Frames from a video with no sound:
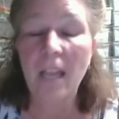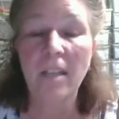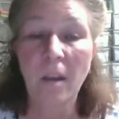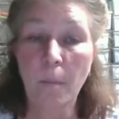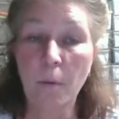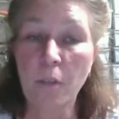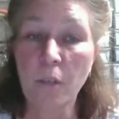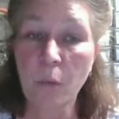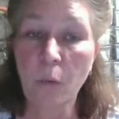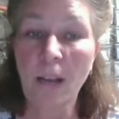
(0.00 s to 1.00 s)
Number
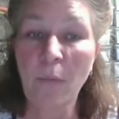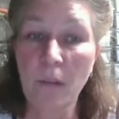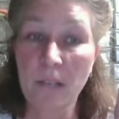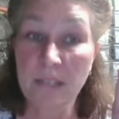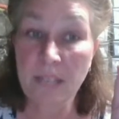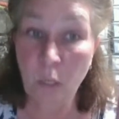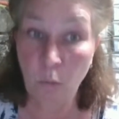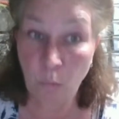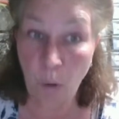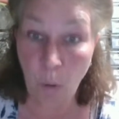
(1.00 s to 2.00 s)
two, I want to see
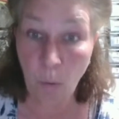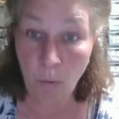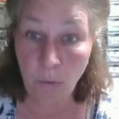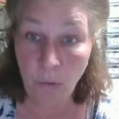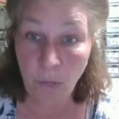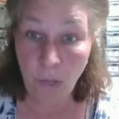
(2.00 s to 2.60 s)
growth.